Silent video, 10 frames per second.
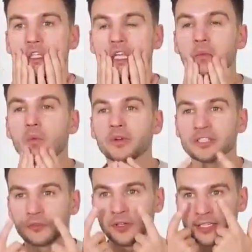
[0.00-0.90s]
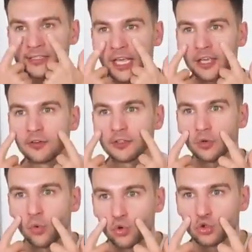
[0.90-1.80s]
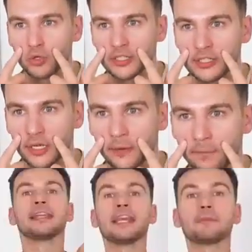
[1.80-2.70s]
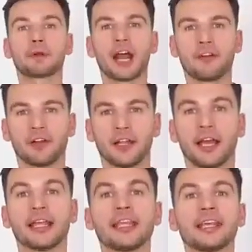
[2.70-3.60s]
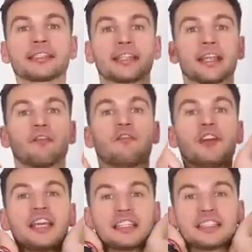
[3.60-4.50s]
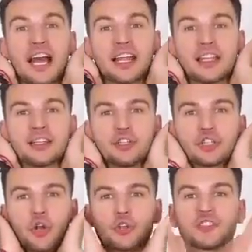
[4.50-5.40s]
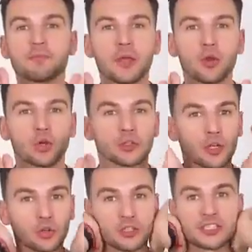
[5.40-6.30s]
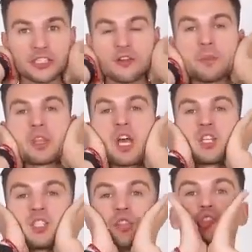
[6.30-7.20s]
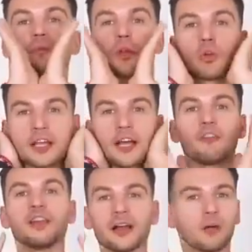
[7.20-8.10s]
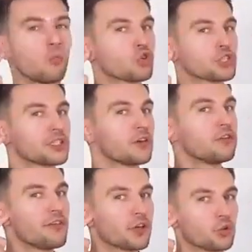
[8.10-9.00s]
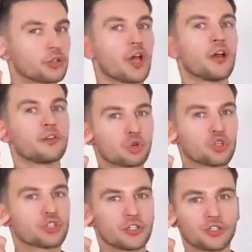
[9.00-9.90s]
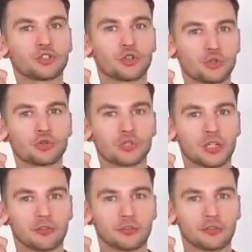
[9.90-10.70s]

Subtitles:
That way you're just stretching the skin of your face. It's also incorrect if you pull the jaw forward. If you try to pull it forward, you could dislocate the temporomandibular joint.